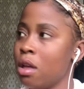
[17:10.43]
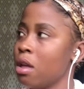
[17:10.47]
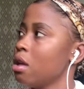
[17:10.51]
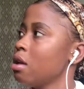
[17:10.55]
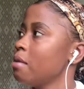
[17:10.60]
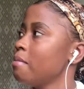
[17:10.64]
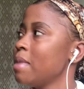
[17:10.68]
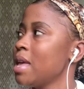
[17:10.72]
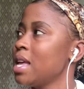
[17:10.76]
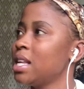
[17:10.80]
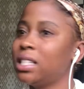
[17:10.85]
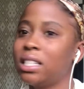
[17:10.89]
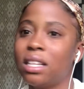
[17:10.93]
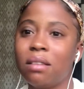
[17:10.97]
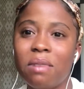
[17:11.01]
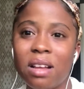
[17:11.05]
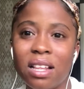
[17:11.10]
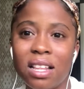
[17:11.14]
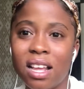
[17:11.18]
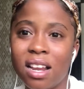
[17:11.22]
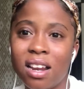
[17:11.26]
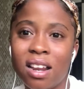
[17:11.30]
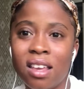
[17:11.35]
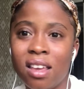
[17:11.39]
Me I say, but I
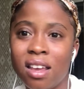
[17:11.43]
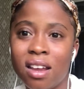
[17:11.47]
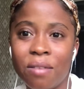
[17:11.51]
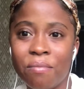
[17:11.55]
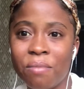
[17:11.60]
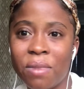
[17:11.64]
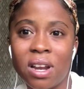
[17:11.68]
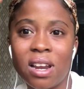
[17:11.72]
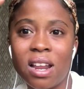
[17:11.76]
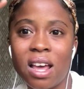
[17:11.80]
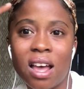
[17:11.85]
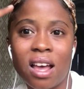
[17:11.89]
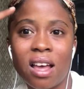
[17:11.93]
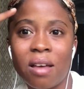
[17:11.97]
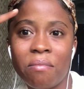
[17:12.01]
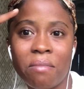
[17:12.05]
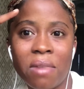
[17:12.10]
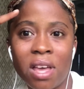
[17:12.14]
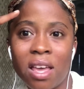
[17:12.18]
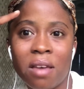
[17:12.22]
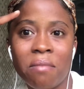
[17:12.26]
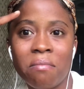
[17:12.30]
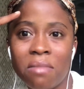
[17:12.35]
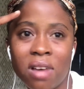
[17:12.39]
know your mother and
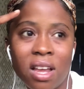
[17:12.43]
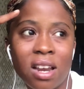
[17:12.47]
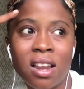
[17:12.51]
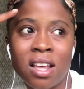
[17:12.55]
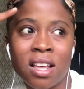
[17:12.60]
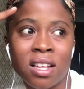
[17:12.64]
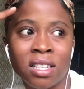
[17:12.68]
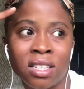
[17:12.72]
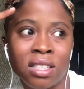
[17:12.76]
my mother,